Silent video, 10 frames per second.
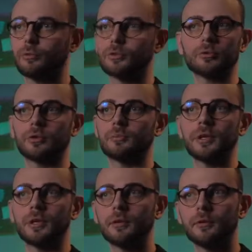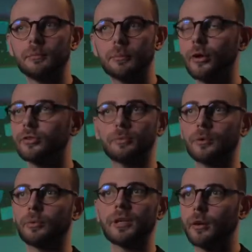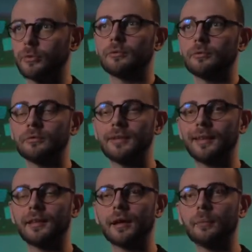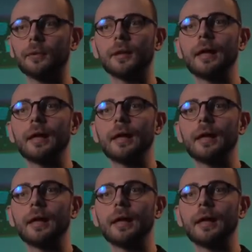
which wouldn't be possible without that help.